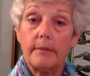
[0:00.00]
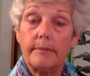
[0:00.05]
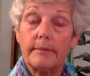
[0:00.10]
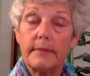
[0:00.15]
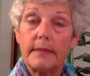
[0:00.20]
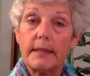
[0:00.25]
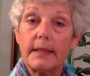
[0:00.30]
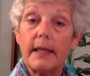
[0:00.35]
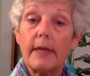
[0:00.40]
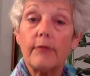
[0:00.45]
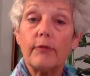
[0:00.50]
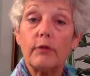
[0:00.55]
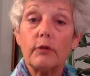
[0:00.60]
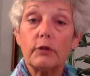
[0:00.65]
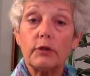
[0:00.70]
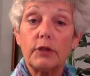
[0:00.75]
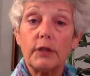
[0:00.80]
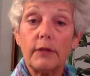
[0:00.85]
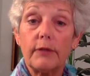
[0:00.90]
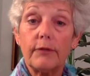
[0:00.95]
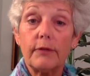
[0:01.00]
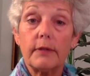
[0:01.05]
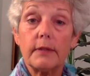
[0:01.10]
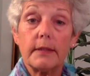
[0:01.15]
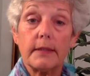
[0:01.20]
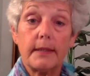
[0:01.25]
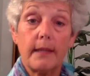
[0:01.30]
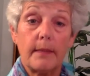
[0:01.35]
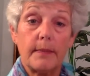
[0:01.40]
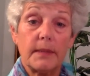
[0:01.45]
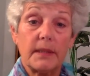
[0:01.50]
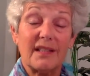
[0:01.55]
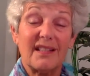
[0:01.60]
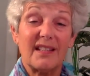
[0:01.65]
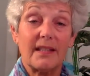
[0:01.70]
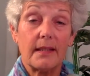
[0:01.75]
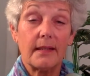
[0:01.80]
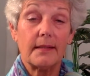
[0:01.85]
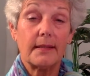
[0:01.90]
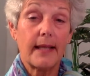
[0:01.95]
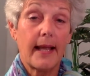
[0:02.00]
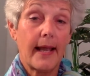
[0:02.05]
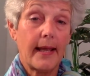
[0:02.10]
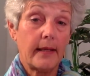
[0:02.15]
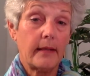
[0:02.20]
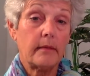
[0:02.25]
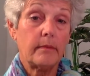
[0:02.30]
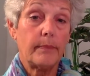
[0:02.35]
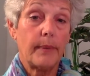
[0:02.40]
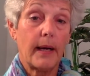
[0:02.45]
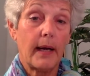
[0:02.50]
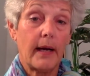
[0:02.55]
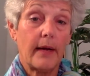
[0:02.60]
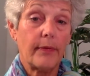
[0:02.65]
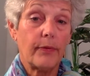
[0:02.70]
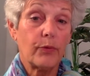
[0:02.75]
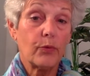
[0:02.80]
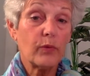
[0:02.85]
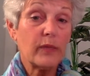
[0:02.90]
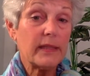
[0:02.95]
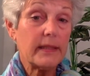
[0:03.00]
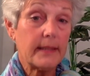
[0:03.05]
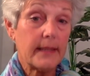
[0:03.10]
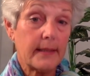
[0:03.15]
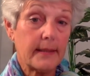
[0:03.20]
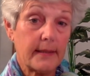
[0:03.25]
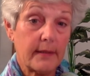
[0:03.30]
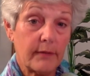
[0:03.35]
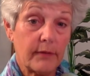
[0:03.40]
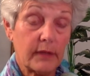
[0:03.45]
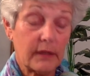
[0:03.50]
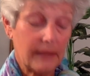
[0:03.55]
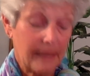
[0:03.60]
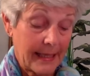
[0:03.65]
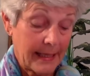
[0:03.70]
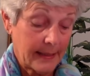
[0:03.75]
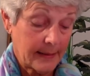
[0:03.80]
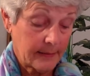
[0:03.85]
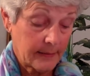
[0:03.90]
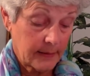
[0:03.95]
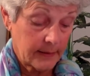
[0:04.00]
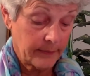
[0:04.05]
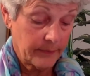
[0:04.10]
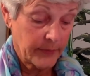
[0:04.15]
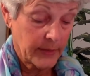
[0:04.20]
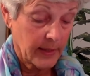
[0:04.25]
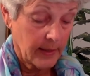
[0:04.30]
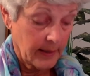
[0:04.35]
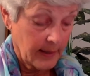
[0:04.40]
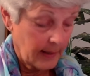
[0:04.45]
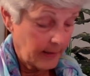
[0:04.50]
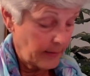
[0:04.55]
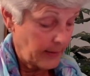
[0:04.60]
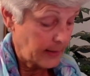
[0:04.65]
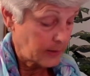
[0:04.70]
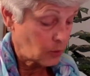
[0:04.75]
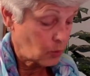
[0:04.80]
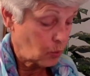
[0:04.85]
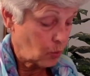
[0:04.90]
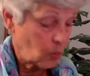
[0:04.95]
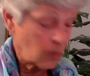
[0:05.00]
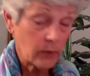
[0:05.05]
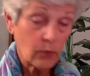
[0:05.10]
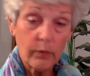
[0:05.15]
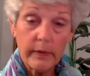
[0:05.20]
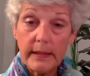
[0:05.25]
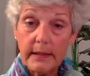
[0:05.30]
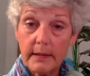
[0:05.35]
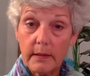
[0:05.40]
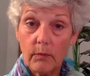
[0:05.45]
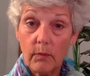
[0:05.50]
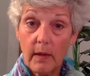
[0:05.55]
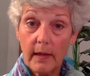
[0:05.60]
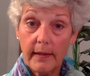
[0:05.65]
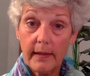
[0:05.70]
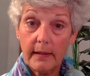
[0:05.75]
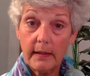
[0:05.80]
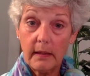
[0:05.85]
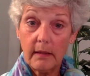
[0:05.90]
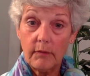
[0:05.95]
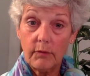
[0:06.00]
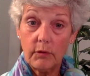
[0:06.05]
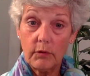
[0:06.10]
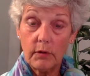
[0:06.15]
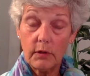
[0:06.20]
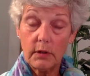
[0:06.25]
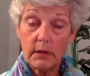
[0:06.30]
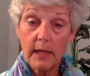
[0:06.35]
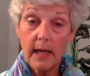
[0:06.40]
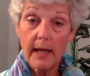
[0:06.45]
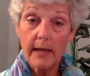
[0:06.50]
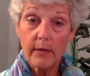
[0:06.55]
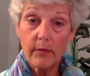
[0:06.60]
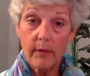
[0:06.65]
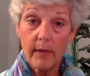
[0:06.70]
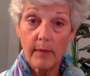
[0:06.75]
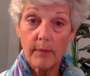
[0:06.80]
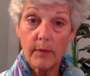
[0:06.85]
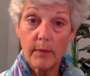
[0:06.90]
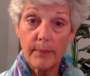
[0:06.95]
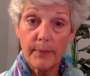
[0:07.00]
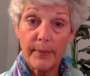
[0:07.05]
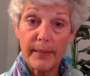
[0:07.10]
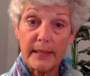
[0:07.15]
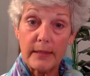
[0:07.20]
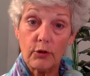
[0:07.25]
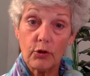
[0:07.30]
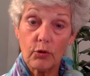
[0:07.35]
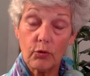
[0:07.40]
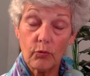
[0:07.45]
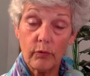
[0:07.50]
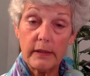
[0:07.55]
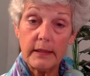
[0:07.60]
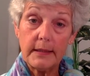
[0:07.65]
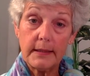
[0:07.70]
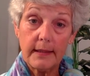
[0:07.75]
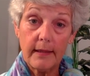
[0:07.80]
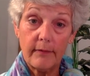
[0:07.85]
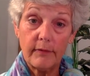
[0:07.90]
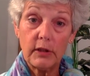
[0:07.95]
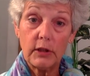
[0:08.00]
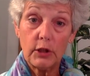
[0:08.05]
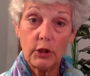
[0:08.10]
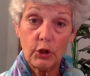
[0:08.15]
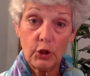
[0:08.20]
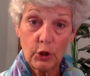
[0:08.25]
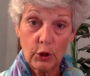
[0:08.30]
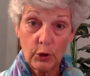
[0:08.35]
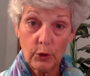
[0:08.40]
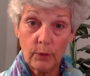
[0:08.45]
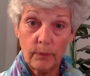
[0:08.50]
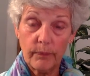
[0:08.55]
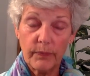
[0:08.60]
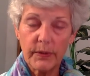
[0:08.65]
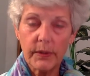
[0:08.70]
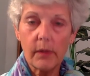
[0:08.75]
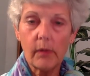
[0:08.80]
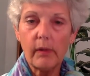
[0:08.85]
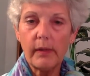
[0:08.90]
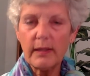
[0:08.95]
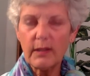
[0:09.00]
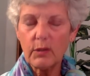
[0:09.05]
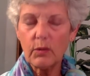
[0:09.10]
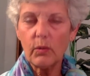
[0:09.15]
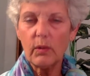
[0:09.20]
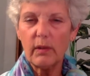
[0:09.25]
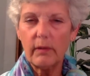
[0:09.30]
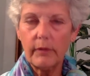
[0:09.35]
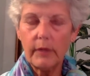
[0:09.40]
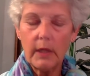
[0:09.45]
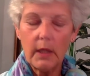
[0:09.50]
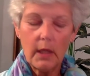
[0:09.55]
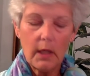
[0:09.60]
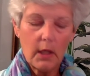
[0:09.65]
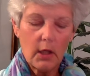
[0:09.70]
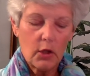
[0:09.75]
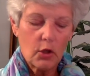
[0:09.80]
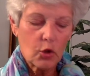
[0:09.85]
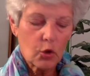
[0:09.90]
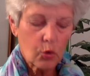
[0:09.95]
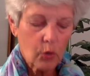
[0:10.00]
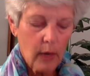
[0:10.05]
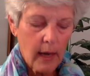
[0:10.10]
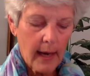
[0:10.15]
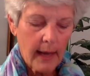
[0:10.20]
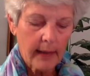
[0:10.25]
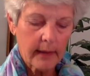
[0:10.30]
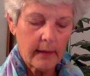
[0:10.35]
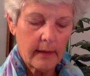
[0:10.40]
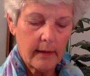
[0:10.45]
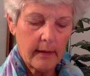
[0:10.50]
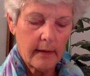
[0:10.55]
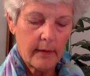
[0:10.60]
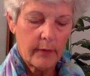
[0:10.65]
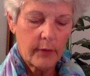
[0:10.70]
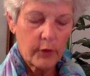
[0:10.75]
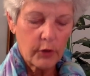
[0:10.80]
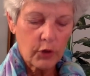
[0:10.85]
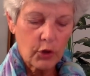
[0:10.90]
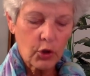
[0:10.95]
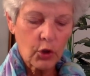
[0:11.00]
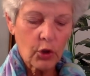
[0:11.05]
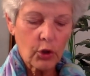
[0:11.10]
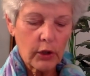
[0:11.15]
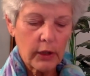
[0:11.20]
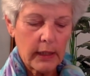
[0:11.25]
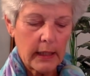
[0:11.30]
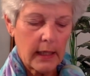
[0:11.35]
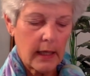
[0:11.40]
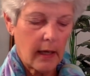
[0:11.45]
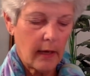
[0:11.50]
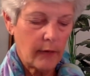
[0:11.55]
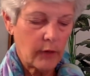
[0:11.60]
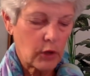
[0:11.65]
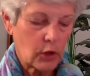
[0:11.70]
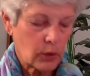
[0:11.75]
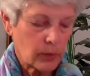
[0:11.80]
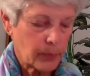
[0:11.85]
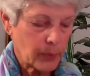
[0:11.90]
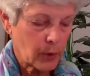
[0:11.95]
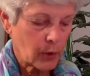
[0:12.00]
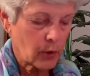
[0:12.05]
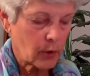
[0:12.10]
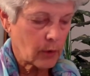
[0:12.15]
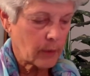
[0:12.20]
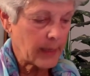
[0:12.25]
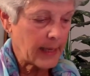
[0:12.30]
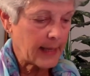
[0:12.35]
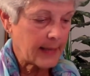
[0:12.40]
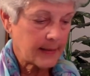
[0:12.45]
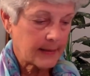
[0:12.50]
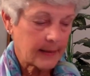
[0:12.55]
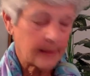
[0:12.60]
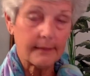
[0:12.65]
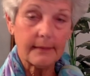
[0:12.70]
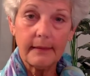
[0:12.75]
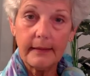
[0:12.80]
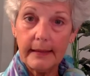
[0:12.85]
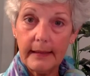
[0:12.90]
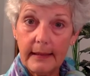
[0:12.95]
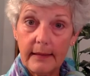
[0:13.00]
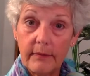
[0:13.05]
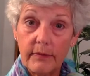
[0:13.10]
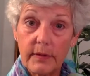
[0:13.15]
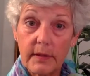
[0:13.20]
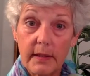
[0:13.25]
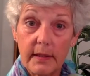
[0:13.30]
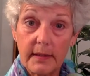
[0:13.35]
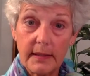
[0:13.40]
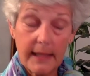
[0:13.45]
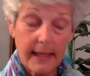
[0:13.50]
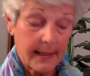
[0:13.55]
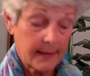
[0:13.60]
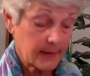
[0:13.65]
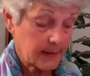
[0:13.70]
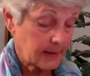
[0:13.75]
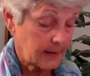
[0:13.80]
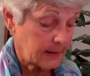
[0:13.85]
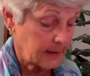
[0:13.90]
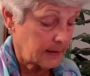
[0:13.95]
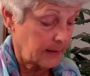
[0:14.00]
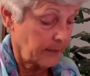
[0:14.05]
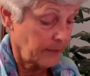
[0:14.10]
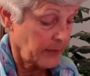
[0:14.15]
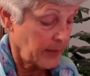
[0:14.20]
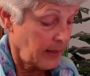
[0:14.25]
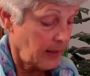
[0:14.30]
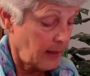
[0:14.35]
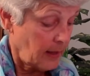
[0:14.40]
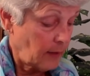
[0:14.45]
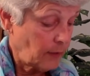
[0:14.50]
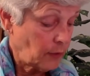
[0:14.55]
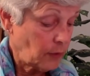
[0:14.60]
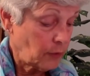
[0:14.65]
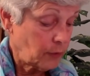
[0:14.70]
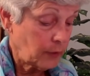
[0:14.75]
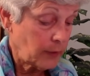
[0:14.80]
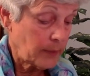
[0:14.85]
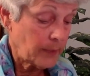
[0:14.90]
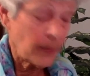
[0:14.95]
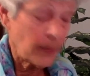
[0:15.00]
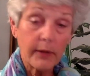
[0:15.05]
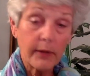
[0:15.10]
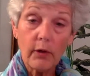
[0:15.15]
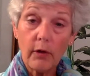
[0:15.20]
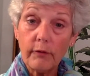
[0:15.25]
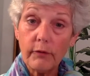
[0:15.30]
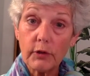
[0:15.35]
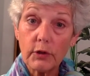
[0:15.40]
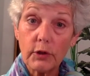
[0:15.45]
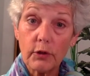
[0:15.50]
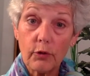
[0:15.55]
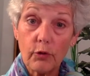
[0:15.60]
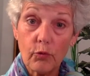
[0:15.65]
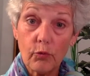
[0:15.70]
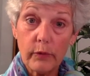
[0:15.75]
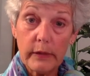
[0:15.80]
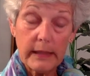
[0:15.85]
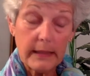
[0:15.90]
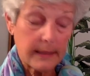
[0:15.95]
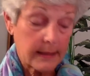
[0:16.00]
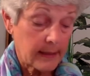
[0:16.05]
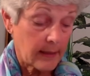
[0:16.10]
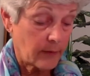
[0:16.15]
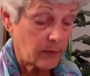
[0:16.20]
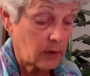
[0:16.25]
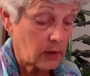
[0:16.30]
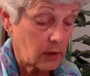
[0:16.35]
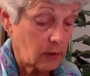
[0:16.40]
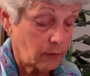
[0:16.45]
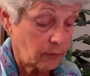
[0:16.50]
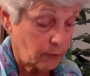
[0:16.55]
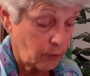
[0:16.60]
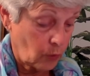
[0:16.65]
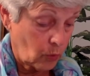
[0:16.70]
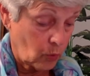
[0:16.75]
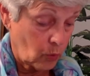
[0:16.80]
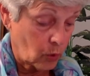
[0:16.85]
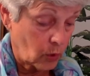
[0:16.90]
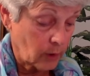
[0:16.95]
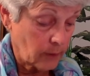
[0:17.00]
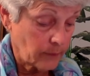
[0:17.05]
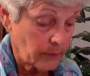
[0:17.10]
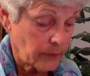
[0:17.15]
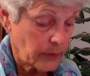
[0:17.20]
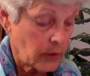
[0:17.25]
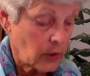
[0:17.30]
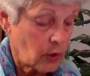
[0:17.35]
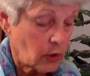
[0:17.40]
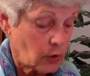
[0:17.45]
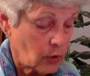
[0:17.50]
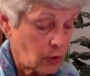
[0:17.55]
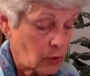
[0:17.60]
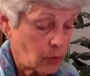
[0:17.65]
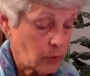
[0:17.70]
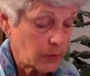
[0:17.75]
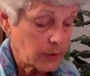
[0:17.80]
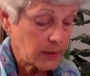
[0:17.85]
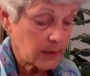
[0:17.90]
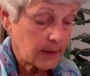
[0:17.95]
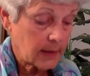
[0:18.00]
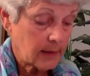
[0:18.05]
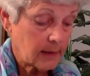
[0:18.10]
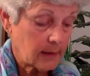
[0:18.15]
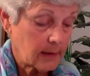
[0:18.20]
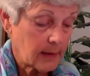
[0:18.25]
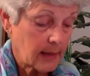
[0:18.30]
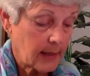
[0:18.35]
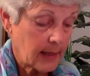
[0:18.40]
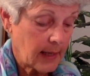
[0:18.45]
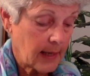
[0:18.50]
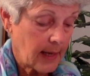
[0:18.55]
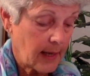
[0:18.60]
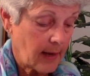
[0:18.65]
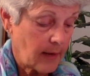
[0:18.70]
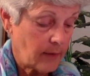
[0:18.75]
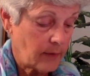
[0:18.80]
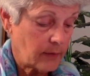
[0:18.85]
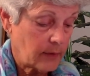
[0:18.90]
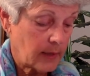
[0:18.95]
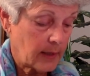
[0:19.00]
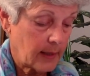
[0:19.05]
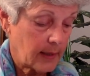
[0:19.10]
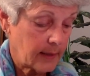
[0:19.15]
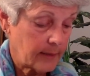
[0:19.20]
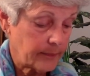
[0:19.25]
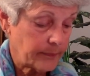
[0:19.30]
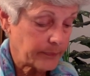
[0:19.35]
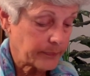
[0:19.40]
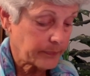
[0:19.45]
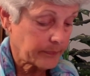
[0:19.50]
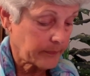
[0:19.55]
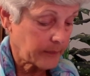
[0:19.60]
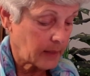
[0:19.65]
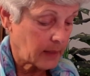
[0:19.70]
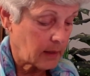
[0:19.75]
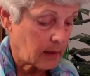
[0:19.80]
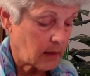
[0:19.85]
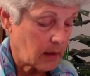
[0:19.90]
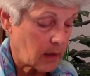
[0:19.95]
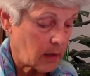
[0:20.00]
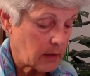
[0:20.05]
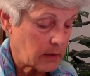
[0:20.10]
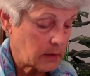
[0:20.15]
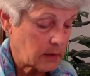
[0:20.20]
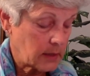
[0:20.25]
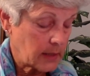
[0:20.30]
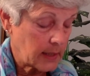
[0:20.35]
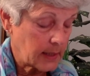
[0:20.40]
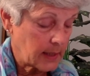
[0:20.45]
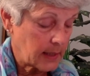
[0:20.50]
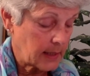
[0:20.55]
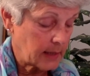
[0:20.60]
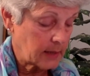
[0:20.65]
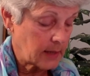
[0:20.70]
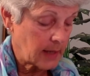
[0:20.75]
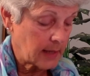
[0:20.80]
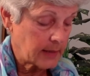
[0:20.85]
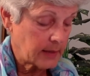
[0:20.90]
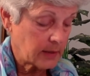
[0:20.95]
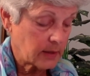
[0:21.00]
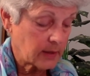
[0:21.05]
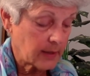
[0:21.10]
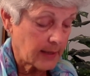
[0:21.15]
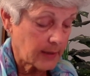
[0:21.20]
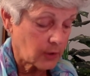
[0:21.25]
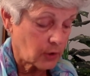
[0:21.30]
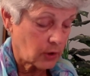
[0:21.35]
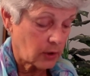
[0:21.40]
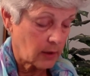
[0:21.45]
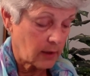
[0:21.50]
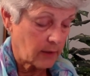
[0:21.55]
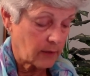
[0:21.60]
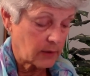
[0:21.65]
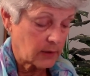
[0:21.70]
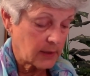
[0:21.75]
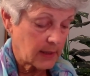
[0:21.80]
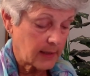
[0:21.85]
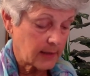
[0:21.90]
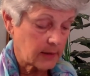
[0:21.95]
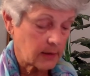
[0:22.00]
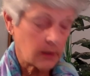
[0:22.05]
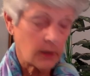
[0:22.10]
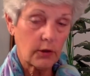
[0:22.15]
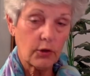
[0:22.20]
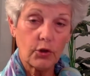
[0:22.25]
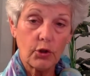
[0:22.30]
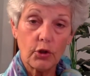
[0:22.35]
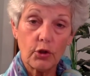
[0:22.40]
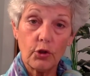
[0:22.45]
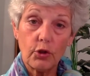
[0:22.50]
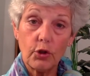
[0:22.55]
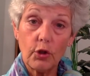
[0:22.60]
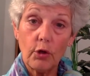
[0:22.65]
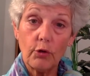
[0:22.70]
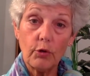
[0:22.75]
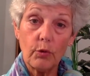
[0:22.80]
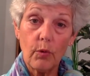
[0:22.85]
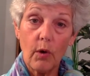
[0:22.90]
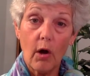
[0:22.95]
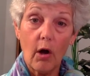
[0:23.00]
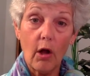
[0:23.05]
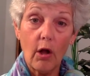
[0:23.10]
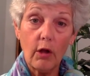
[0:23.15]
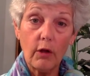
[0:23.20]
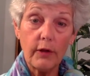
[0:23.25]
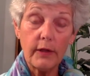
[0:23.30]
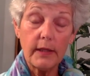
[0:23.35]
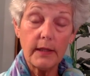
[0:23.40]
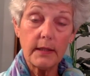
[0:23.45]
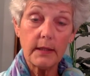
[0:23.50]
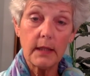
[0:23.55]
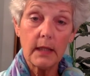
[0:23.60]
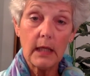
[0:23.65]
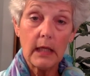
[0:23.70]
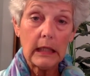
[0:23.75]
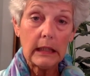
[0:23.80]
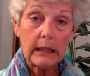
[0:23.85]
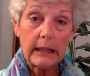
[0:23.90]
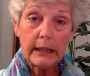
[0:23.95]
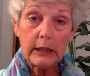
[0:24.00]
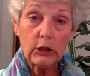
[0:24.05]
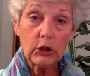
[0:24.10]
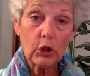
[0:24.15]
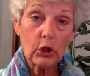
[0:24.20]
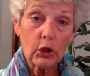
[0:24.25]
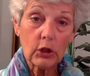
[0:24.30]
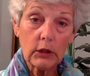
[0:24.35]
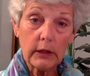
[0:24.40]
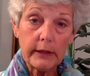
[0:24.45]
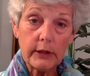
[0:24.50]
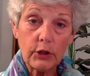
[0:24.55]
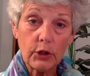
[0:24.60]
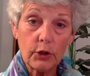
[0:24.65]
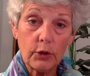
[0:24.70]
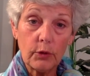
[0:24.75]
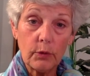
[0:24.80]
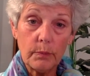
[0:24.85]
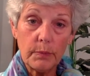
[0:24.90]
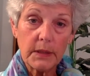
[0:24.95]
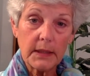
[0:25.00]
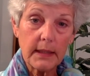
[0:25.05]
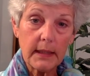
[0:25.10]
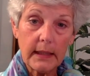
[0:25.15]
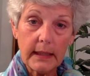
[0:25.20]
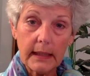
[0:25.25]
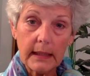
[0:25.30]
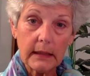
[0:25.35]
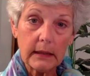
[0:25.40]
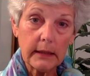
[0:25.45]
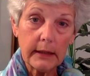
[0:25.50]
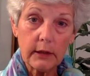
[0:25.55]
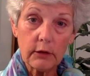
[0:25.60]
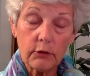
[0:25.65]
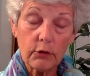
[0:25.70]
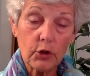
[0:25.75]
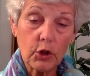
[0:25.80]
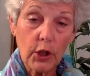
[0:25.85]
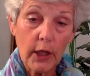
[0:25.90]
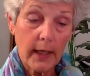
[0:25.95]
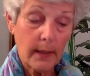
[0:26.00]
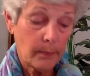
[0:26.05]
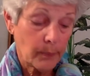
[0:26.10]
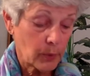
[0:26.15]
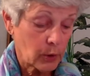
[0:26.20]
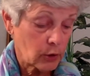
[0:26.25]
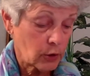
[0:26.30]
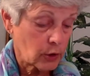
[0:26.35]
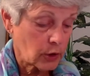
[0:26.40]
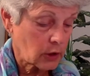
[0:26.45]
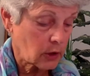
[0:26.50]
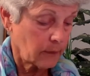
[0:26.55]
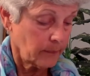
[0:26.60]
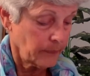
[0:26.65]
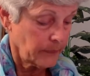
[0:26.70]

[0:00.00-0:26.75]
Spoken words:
several different substances added by 3 sets of glands. And that's one reason why they give you the diagram on page 372. So let's sort of track the journey of a sperm as it leaves the testis. If you flip over to 374, you will see that they have done a nice section of a testis to show you all these little curly tubes sitting in little chambers.